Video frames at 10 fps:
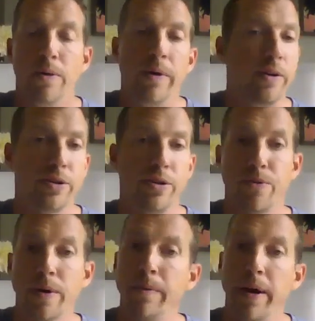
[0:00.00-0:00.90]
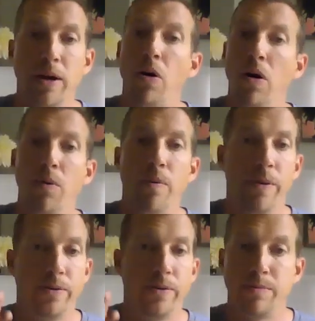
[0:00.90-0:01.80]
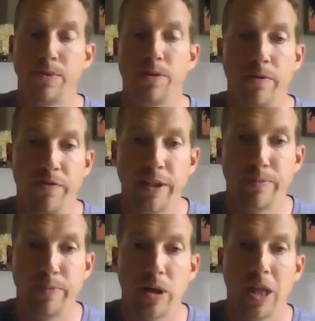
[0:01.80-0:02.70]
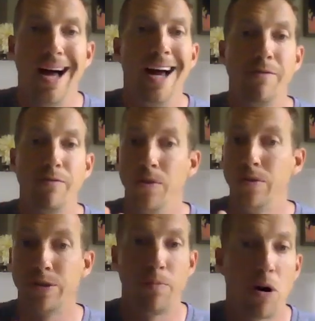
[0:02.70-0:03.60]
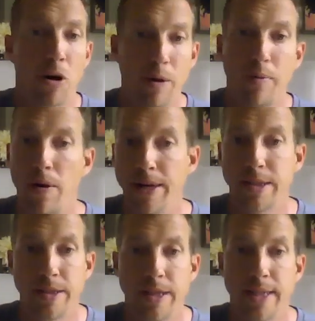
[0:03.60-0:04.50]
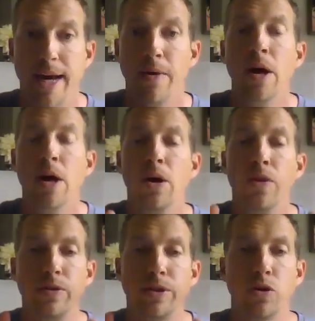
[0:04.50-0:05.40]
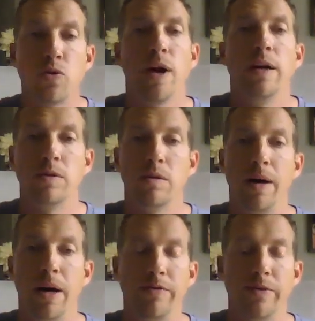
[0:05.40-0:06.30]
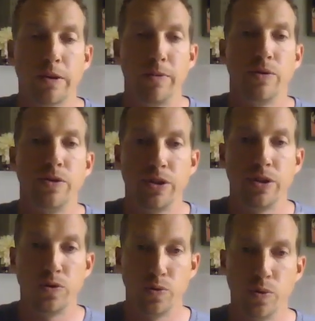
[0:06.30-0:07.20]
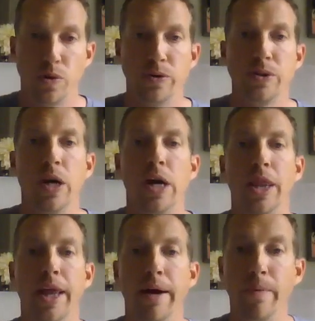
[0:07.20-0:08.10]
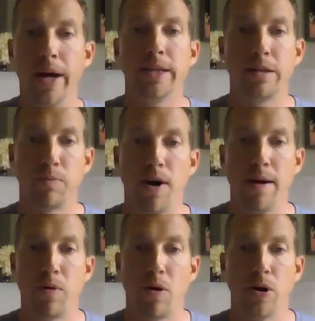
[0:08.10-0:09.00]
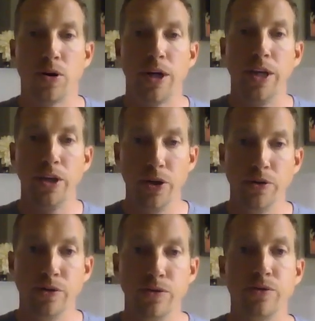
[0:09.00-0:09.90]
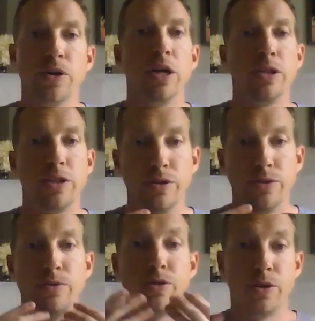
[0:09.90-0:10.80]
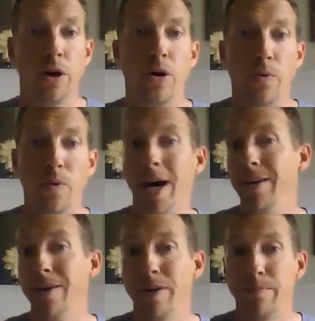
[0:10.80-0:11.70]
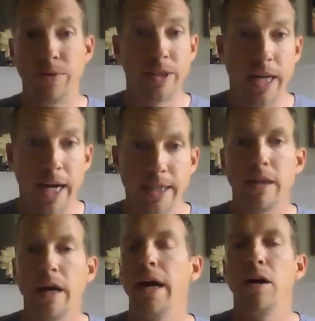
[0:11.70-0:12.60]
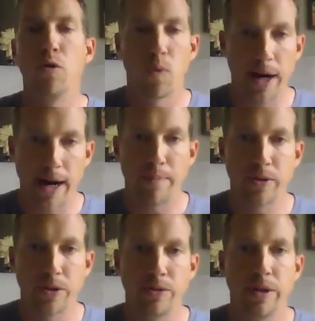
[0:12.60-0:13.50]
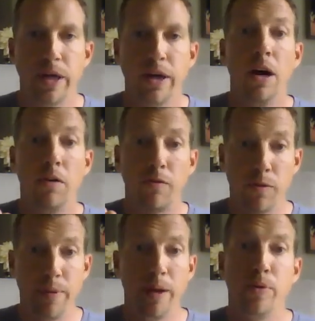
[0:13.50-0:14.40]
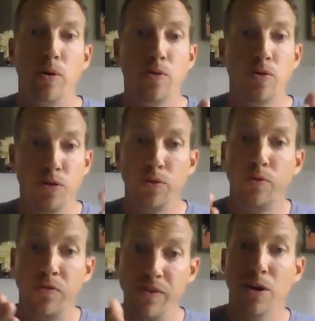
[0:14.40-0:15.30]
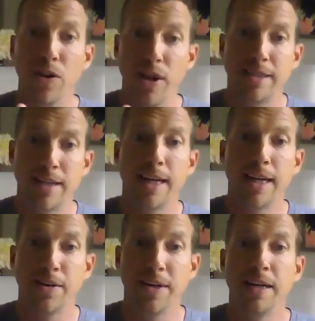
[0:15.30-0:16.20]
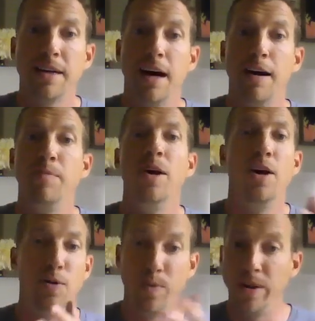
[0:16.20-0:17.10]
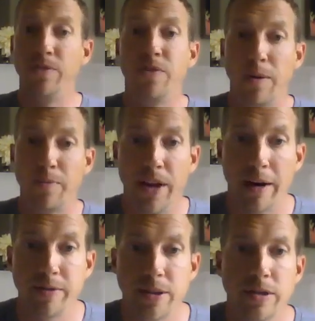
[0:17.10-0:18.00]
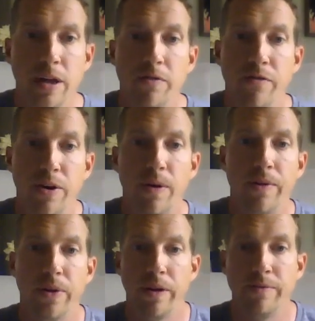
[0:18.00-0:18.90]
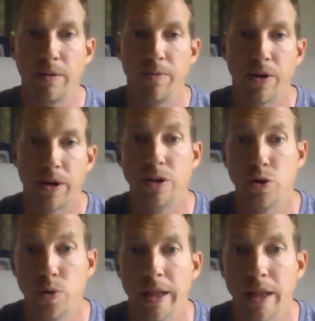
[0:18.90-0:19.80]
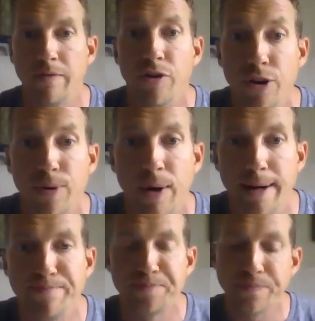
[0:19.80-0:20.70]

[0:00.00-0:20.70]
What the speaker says: Whether it's a 3-way call, whether it's some sort of Facebook Live, whether it's a market party, a sit down, there's an incredible amount of exposures and tools that we as a brand partner can use to show why Nerium presents a great opportunity for people to fill that secondary income with something obviously is going to fit around their life, something they're going to enjoy and love to do, right?